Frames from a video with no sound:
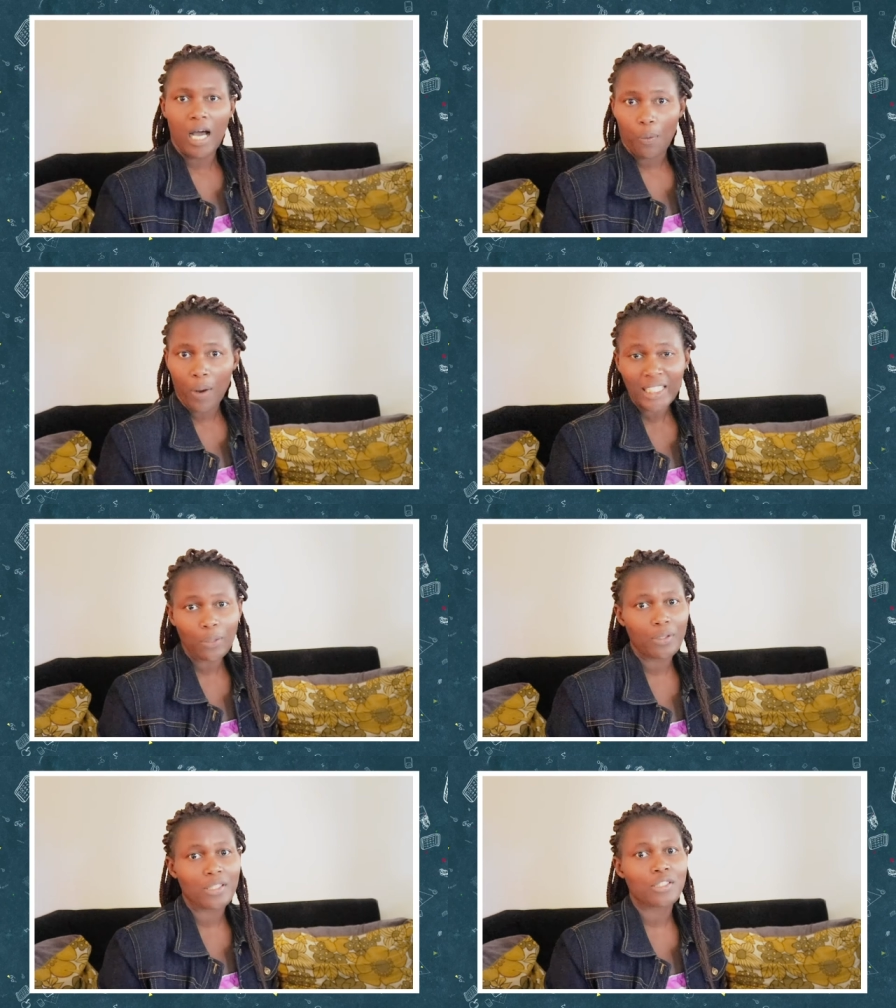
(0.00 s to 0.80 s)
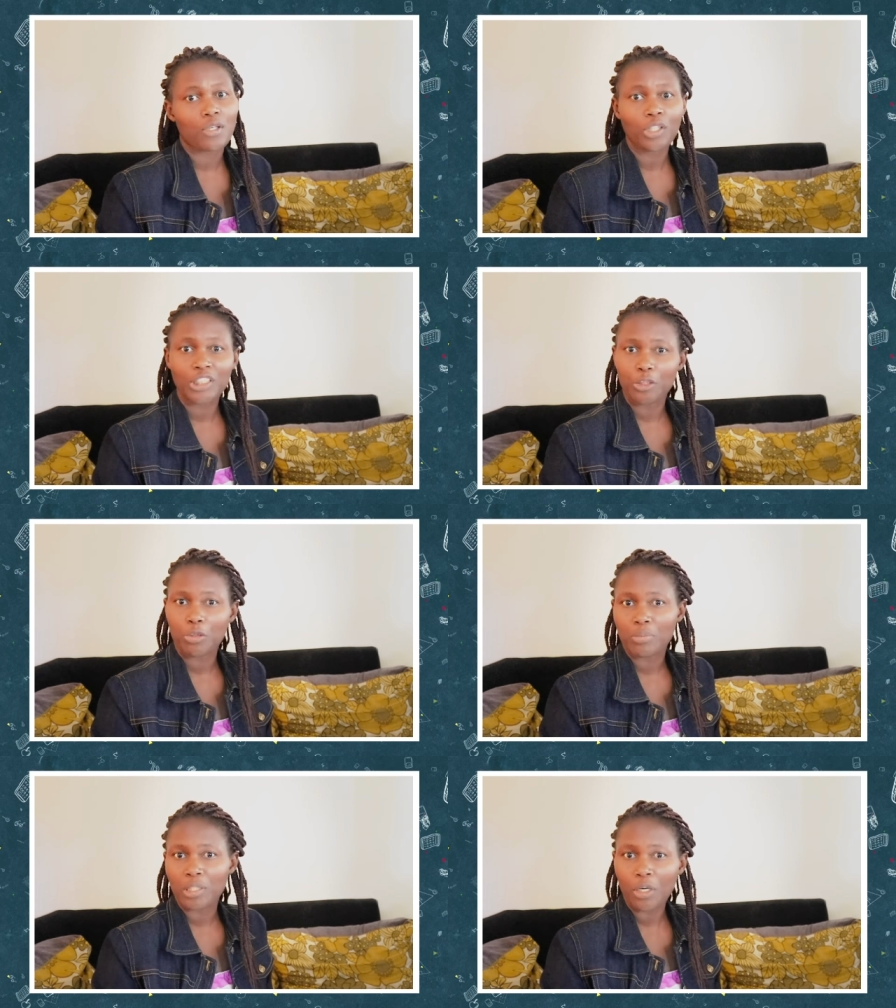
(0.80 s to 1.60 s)
I wonder what this ocean will
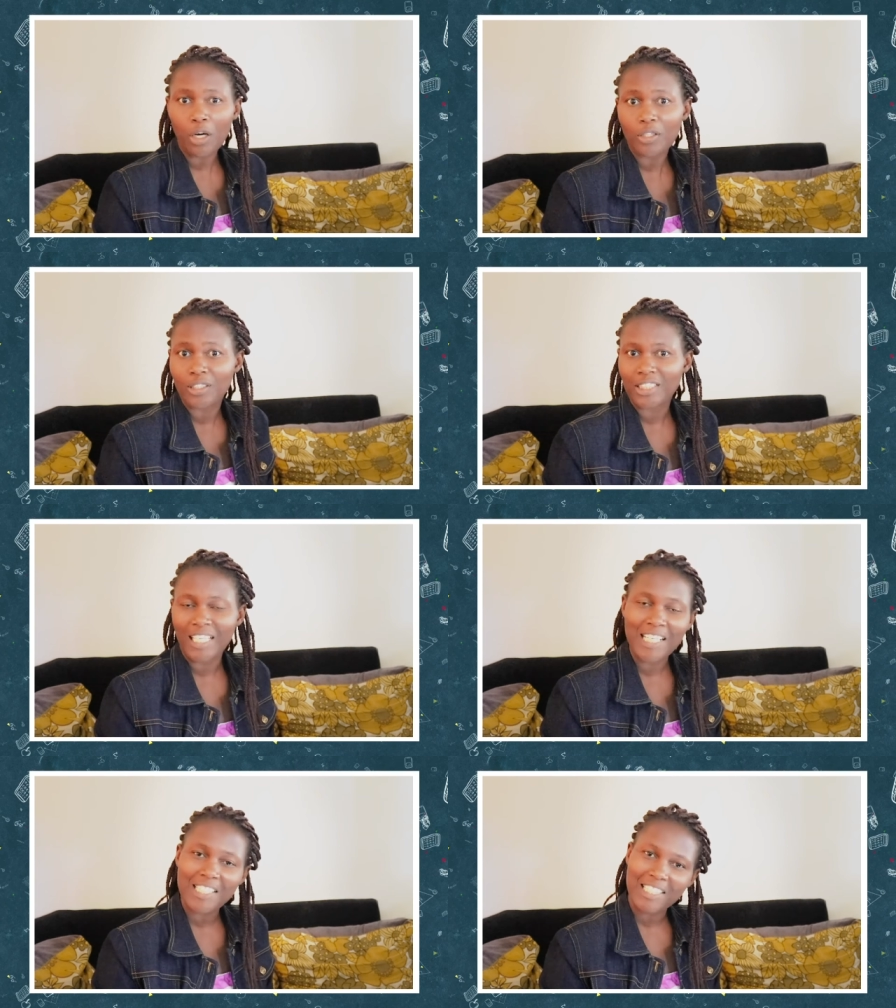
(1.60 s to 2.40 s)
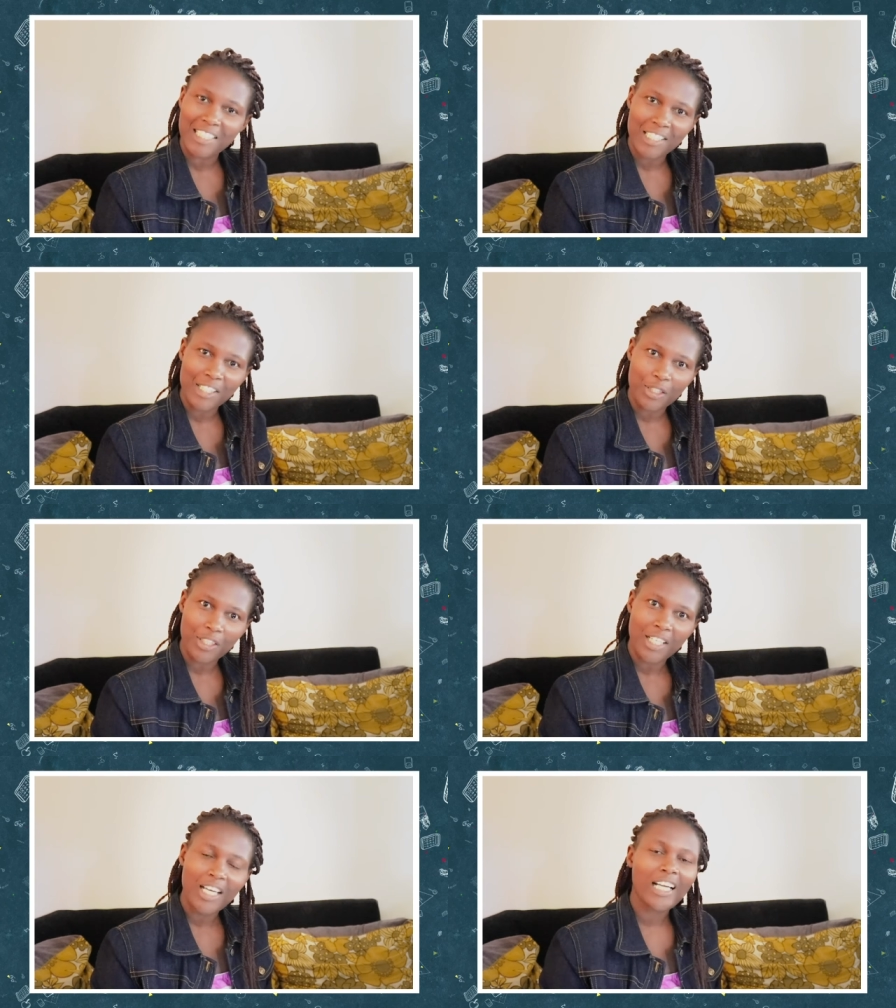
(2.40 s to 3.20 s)
be called. Any suggestion?
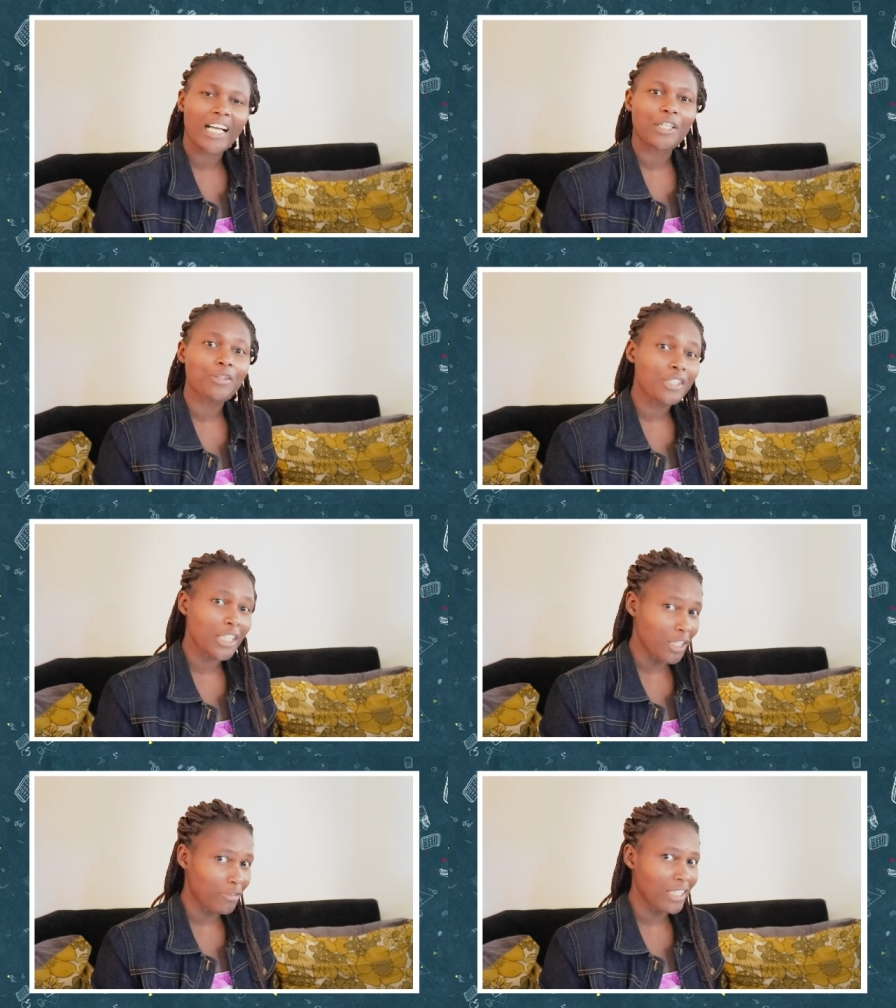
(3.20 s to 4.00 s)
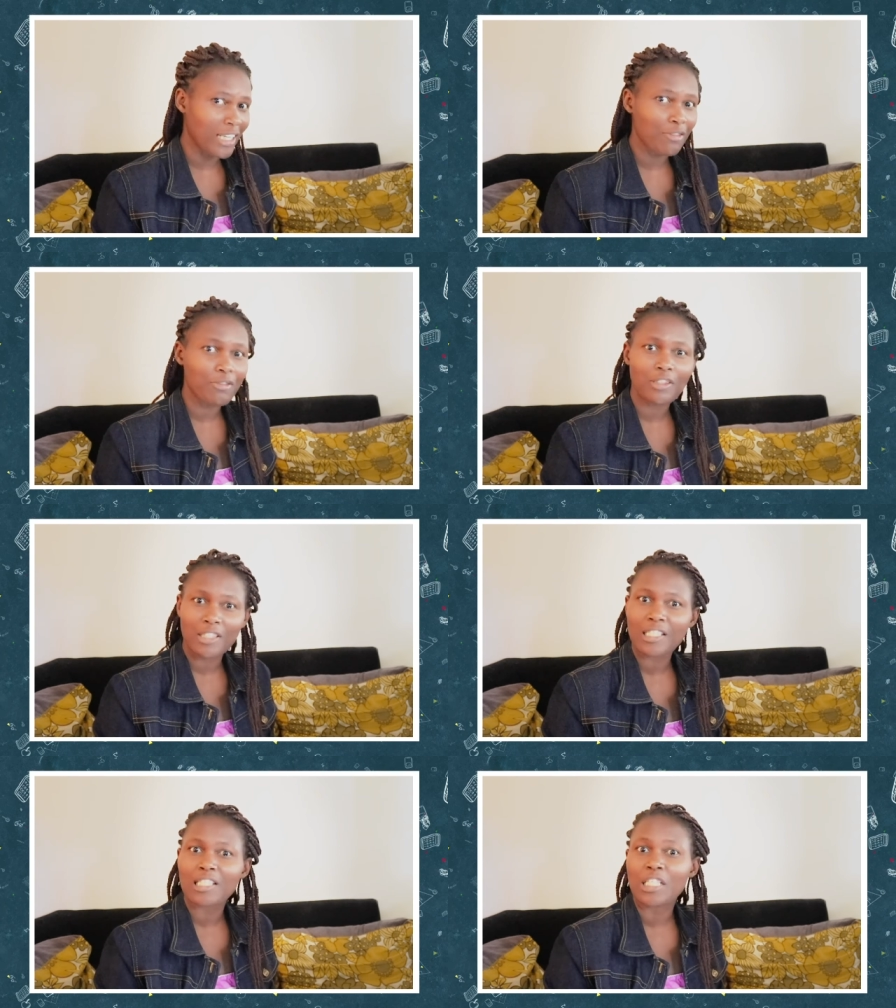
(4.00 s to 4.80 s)
Can you think of a name for
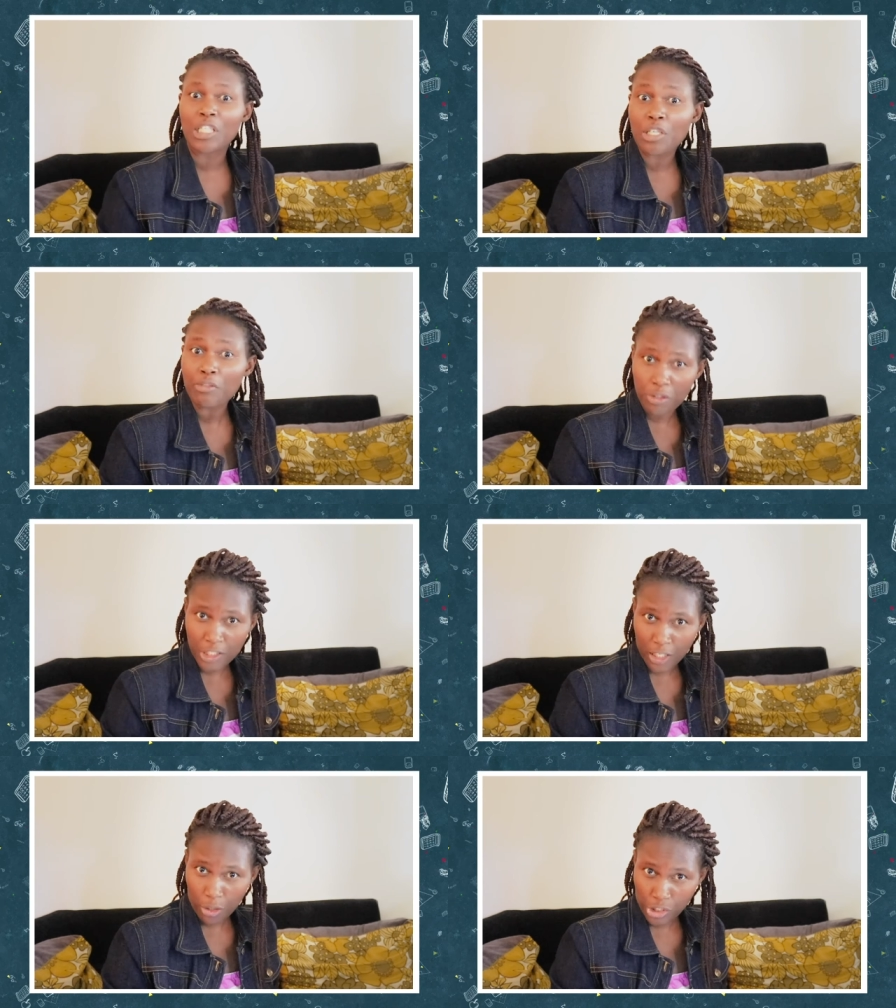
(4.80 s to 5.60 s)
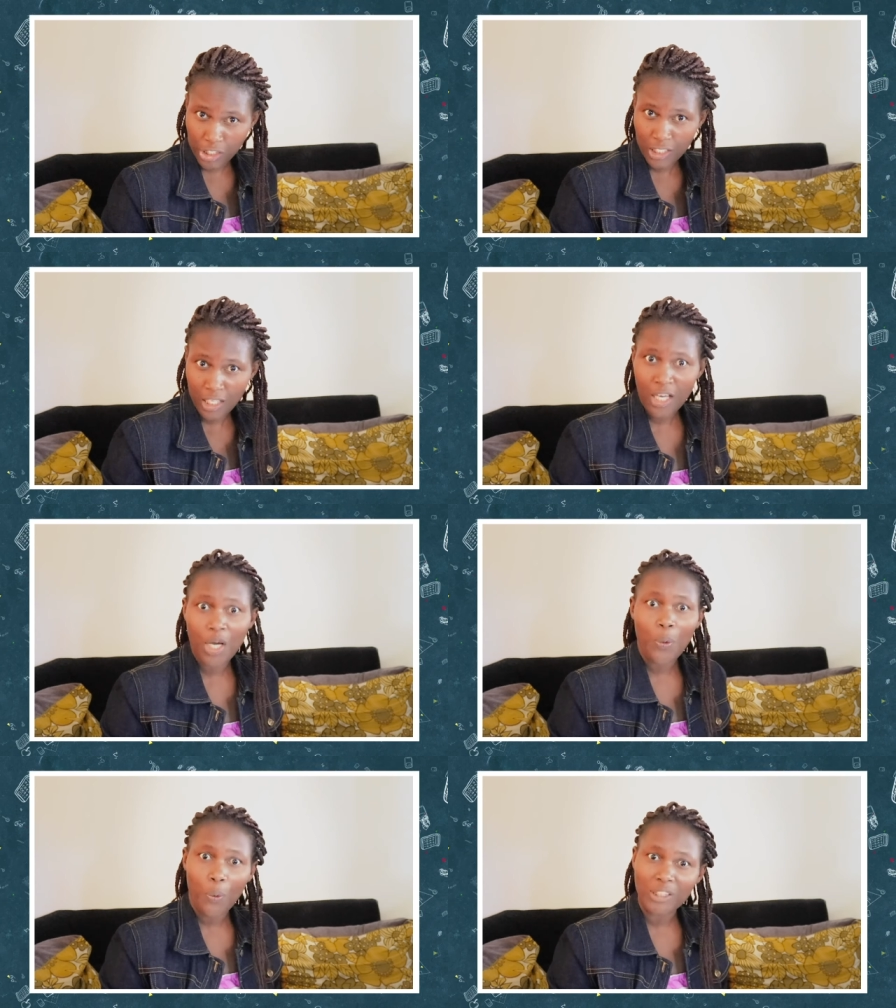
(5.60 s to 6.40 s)
this new future ocean?
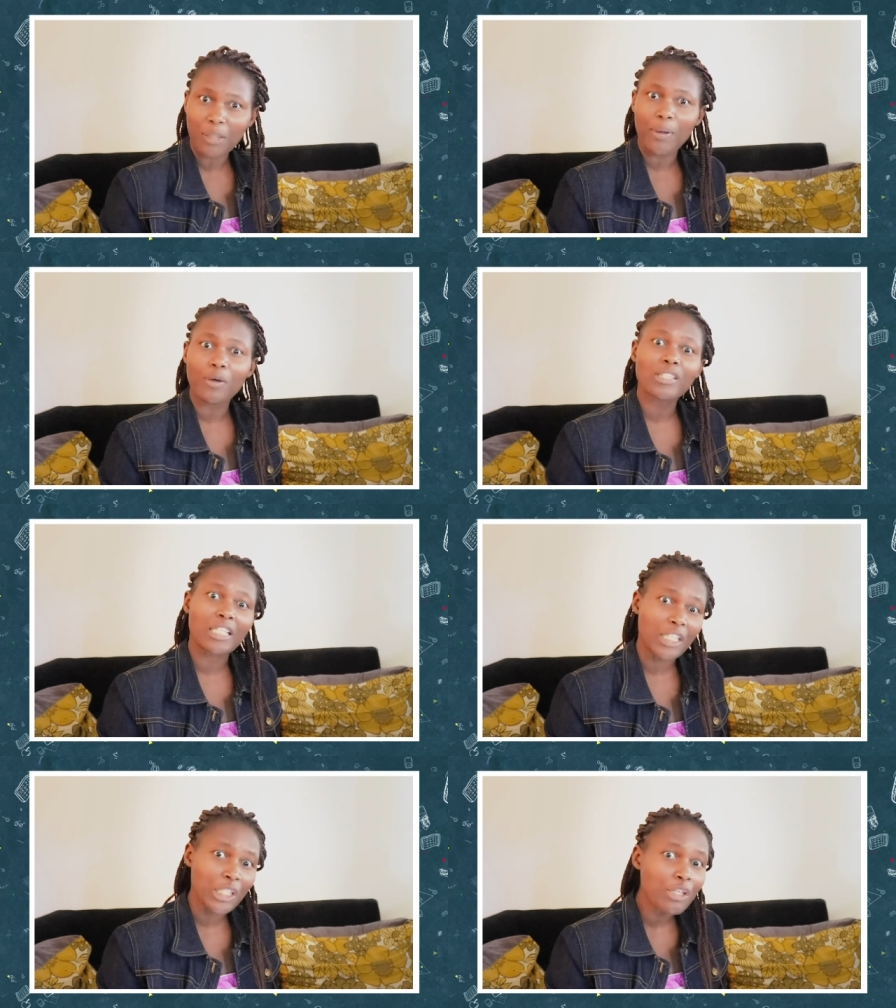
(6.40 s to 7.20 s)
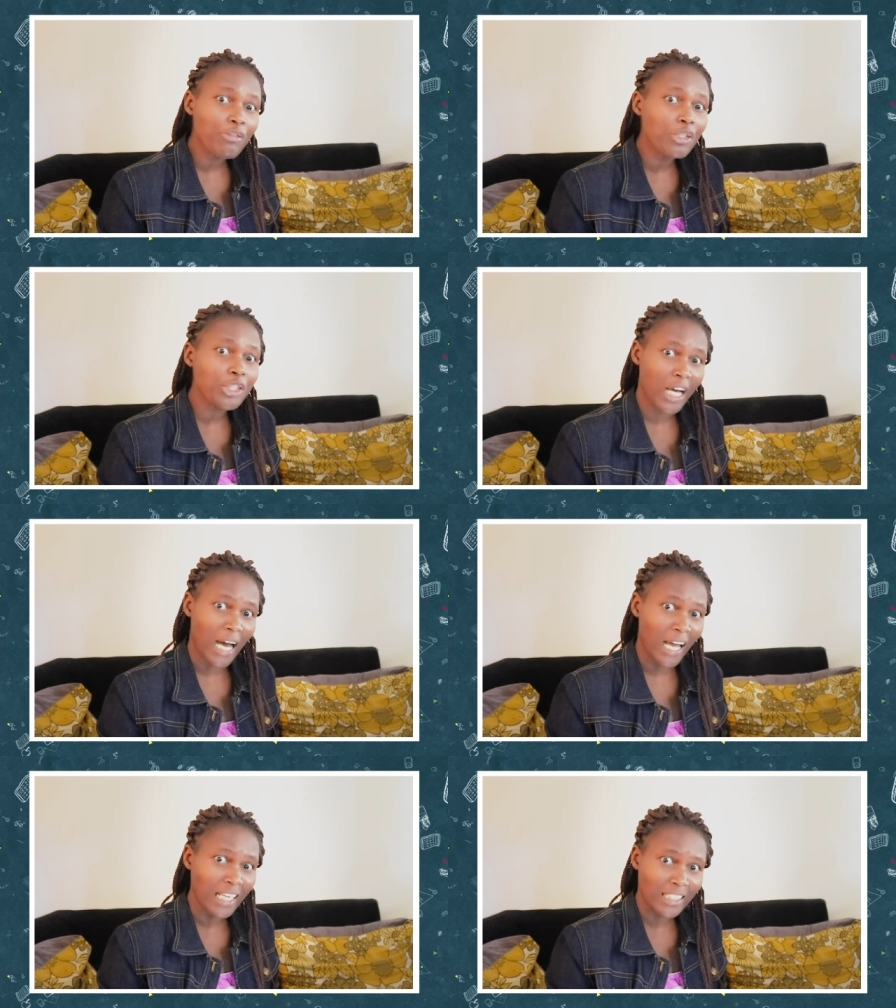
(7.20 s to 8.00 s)
What about the new future
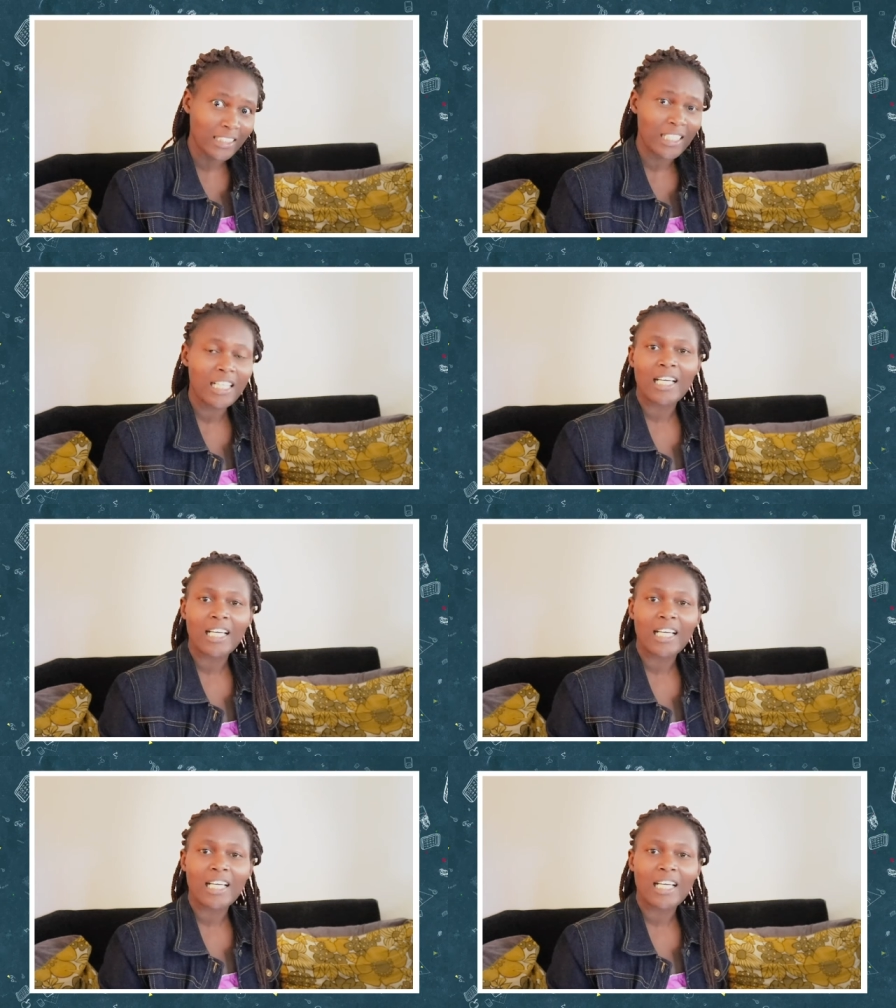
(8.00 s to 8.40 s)
island?